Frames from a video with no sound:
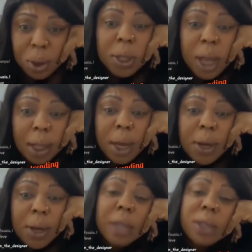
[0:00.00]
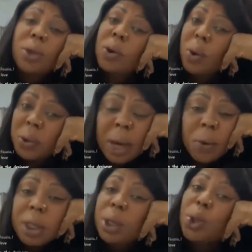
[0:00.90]
So now that you cut your coat
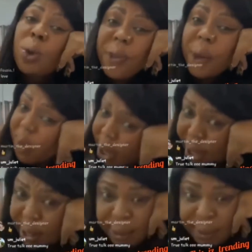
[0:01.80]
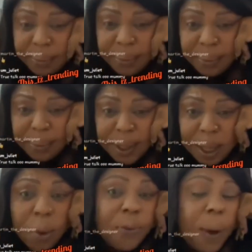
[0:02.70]
according to your fabric.
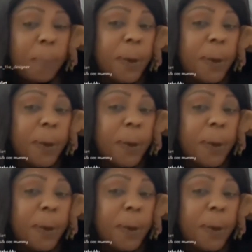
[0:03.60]
O